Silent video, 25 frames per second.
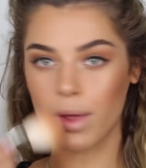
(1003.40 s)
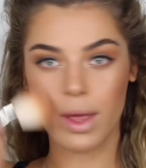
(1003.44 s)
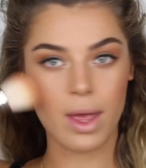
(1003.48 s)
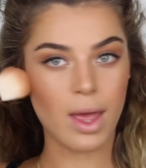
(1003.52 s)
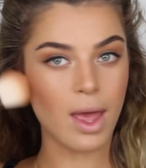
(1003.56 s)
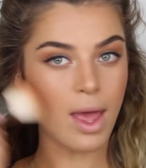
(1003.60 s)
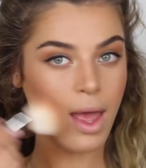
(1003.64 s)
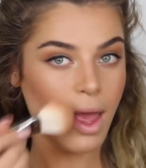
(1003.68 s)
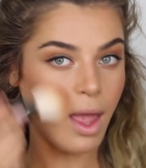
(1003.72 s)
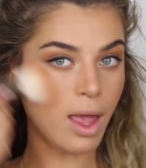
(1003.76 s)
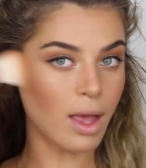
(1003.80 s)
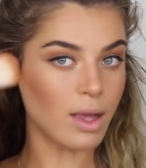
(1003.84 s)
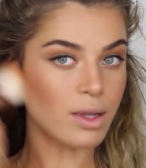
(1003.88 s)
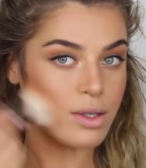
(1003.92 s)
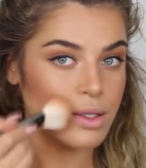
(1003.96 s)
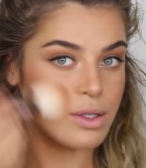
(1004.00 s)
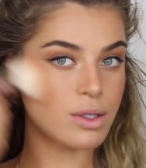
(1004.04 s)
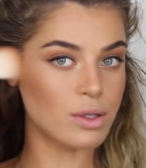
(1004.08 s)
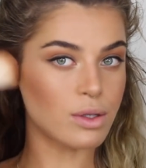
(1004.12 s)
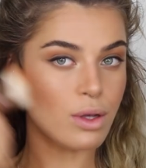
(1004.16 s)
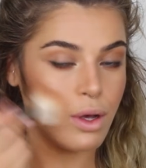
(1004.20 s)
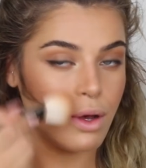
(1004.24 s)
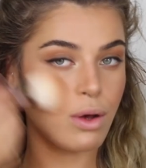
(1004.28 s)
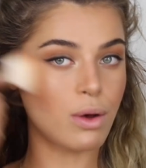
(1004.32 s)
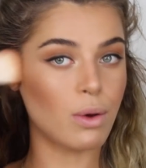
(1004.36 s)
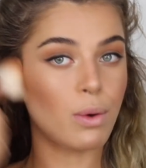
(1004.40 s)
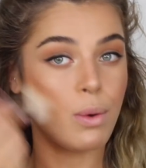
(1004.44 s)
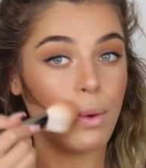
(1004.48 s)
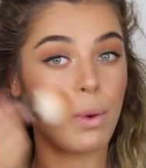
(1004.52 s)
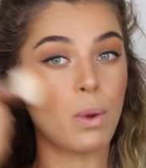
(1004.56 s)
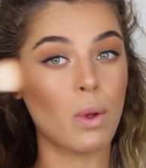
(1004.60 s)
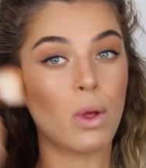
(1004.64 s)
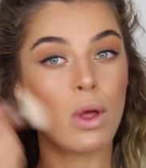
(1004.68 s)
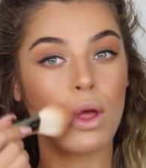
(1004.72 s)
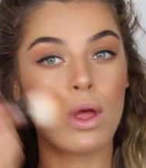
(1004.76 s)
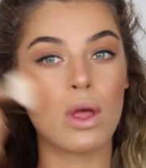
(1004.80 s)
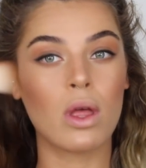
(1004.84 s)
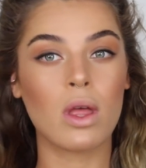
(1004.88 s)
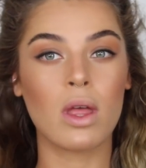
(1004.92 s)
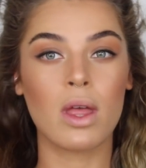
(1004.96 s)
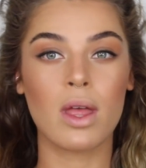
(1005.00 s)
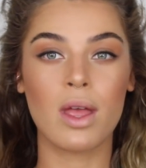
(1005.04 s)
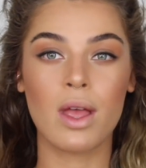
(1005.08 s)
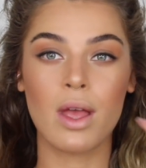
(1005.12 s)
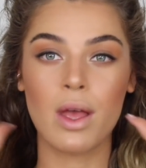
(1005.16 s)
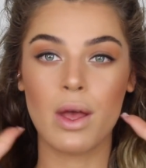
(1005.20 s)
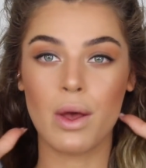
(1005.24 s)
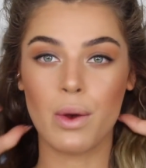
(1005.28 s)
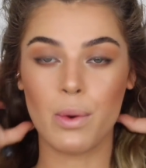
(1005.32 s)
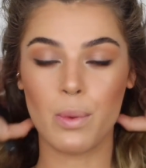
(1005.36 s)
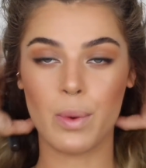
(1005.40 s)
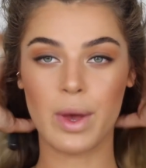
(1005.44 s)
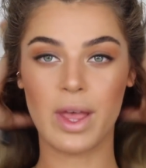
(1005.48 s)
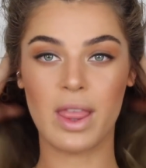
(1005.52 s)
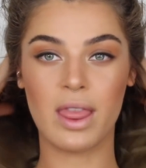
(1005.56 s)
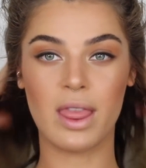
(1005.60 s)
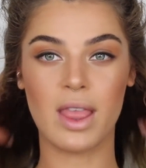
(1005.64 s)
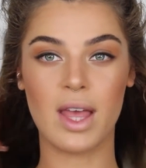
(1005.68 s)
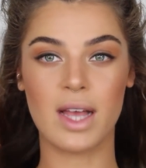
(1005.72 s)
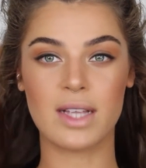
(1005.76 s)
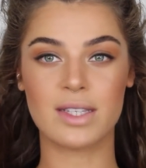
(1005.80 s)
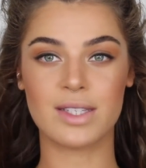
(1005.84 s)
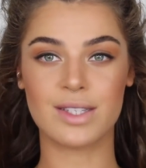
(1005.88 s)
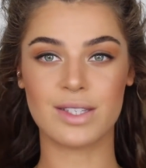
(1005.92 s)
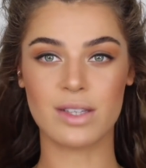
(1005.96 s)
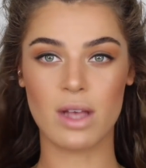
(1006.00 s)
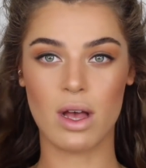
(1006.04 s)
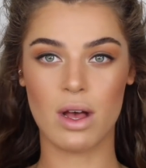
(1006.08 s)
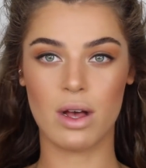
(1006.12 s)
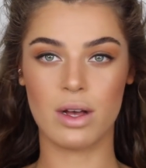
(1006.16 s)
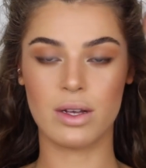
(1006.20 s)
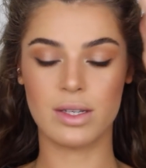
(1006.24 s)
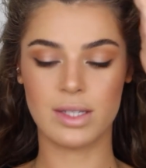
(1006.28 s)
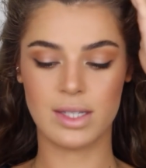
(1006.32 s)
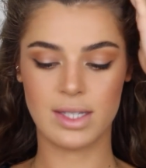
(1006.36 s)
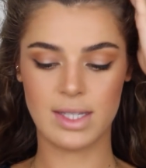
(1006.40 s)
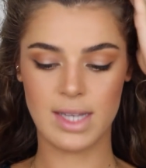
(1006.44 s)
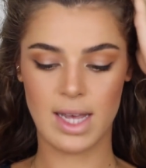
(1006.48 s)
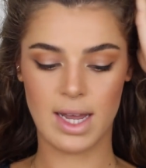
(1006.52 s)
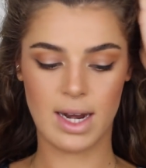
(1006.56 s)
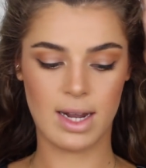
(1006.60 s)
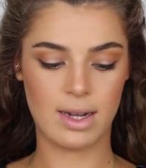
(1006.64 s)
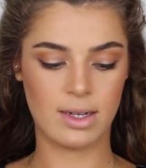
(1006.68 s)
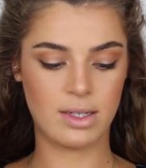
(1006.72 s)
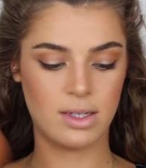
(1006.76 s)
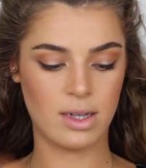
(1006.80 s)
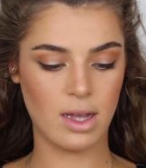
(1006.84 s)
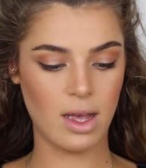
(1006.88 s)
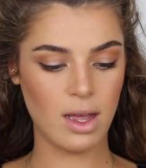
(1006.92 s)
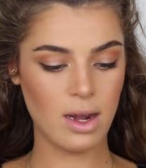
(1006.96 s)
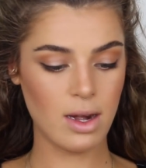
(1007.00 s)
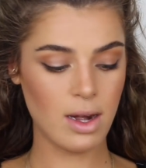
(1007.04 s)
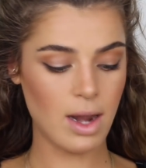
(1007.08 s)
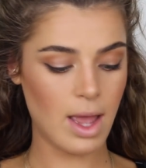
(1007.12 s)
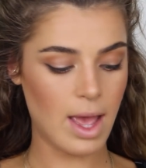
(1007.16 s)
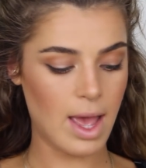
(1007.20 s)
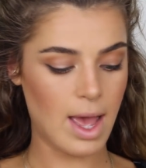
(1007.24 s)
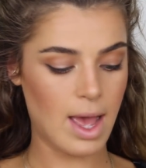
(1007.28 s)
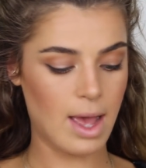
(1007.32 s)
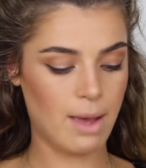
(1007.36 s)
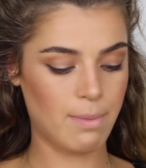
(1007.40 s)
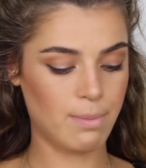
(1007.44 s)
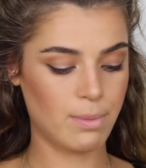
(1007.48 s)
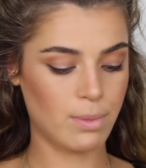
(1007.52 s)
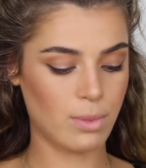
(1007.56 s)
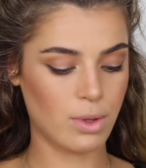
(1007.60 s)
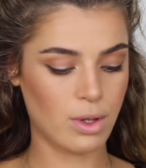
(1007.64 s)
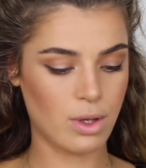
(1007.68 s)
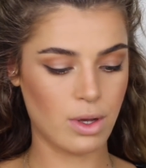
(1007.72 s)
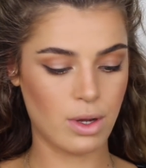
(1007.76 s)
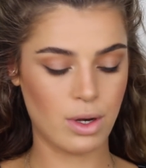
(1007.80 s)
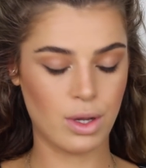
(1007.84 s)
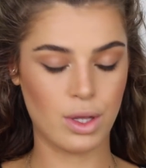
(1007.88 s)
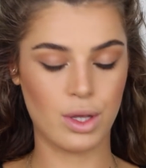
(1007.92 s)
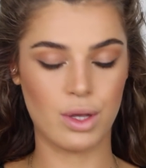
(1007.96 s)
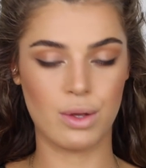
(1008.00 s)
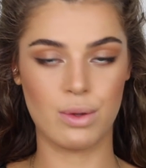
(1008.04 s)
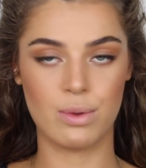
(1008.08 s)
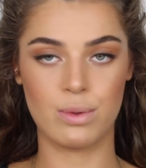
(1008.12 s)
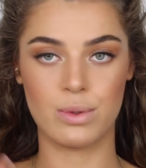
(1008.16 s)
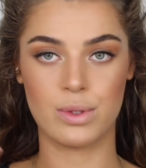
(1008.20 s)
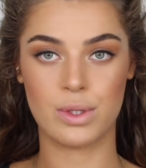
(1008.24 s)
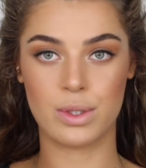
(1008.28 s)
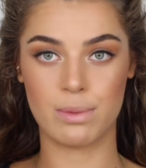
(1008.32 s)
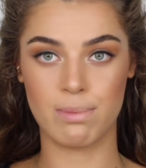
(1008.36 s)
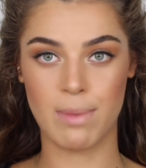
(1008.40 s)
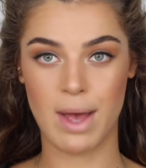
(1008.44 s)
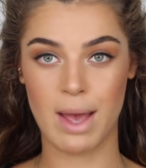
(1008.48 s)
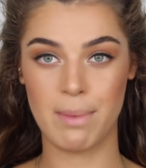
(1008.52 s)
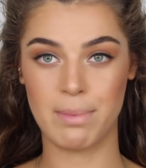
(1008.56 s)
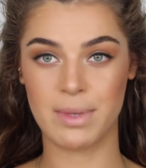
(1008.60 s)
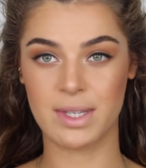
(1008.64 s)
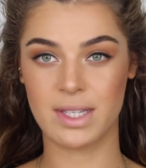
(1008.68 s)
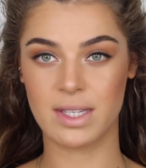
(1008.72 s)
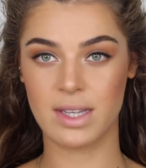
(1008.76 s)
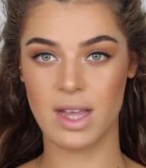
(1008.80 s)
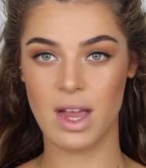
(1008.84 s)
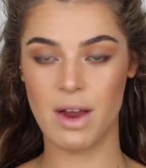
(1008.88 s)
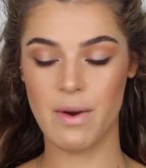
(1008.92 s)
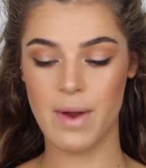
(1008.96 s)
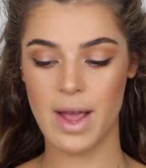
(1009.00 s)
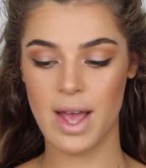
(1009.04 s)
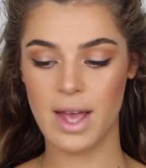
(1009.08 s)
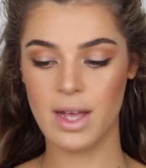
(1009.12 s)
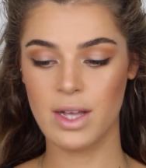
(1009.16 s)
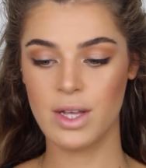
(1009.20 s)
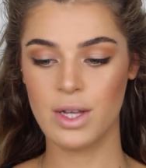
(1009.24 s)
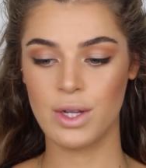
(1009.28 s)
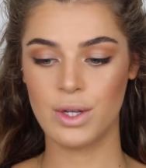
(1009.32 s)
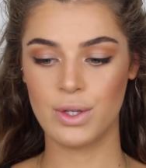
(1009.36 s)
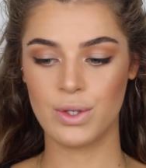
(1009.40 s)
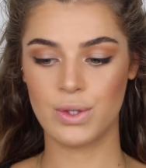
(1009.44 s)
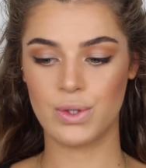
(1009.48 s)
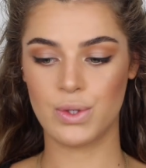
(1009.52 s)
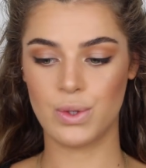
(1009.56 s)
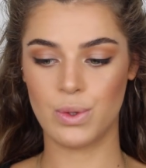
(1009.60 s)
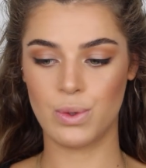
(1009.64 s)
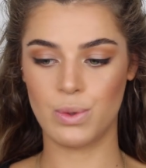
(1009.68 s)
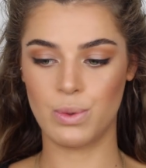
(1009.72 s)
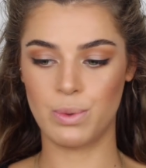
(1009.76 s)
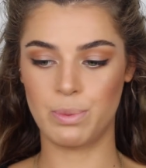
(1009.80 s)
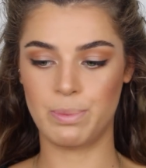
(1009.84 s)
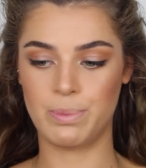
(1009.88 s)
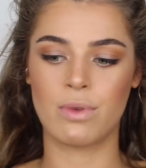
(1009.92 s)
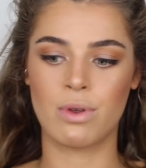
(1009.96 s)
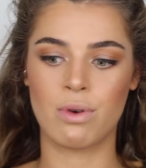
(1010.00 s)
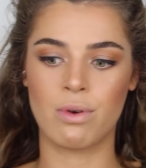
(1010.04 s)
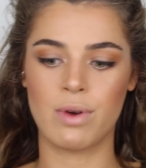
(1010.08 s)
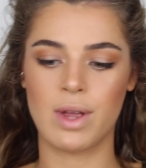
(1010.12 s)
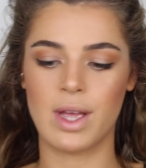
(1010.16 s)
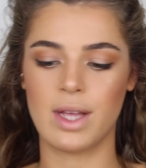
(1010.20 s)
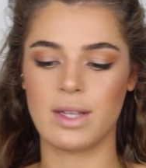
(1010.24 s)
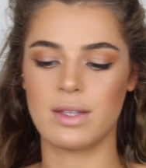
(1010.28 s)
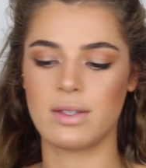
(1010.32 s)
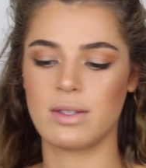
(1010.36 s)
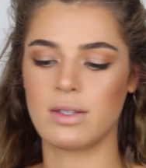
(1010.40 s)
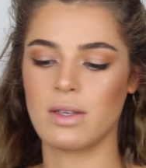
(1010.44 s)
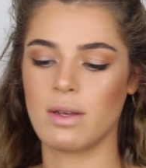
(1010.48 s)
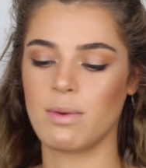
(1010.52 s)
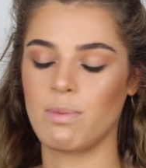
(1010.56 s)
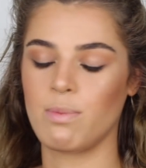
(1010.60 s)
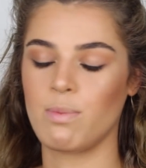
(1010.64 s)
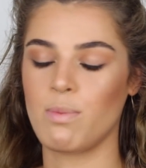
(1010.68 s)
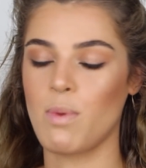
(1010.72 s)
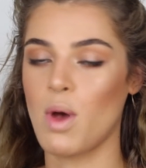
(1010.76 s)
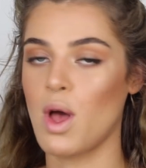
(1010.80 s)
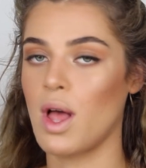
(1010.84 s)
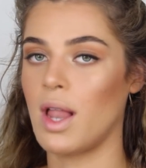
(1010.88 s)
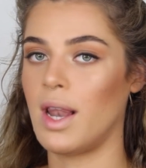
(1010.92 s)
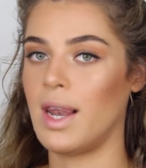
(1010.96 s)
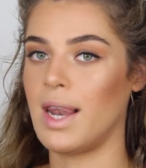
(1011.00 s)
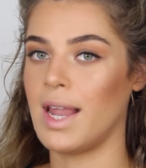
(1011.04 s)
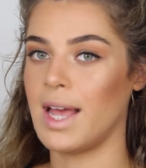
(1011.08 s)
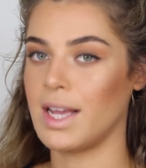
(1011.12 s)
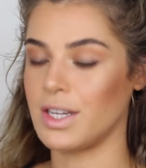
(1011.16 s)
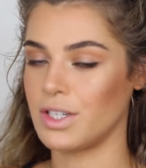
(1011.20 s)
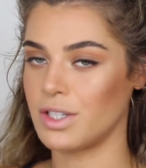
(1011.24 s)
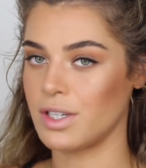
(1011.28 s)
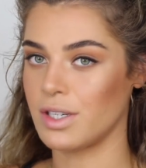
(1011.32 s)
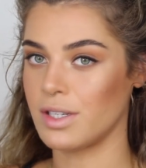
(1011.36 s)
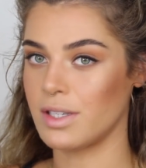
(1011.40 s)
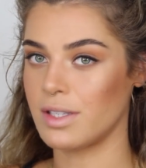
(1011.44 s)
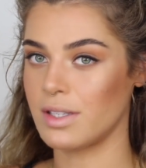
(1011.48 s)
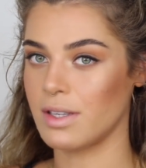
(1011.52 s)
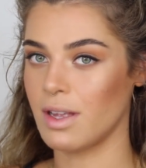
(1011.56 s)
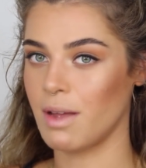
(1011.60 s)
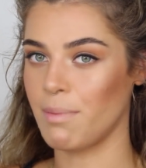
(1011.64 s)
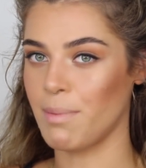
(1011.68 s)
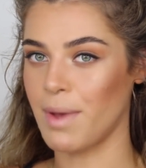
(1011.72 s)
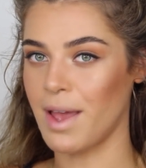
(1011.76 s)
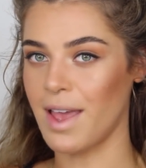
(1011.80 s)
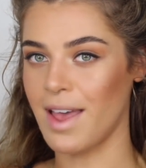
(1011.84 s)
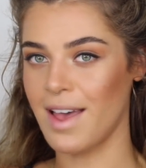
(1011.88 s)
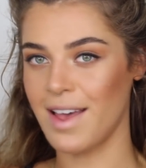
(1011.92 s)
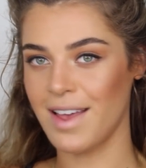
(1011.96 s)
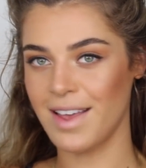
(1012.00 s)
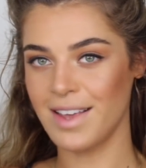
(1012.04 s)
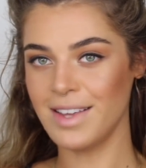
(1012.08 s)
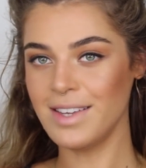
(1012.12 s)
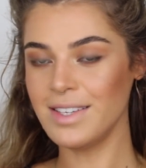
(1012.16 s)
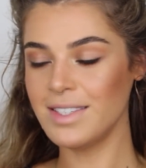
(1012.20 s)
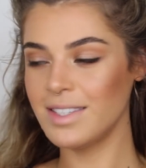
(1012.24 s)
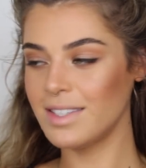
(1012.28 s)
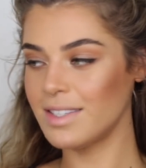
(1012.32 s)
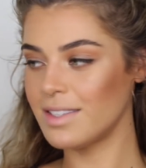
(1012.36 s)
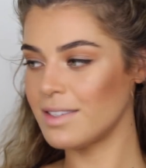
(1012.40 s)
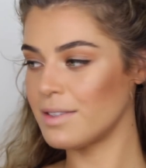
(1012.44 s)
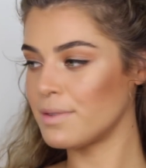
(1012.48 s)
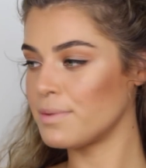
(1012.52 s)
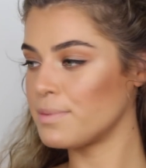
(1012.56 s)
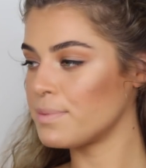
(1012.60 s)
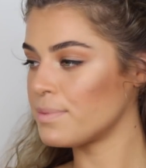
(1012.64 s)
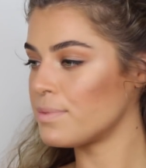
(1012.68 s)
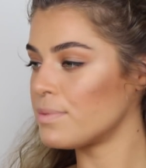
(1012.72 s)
okay so when that's all said and done I'm gonna use my mascara to create some lashes on my eyes.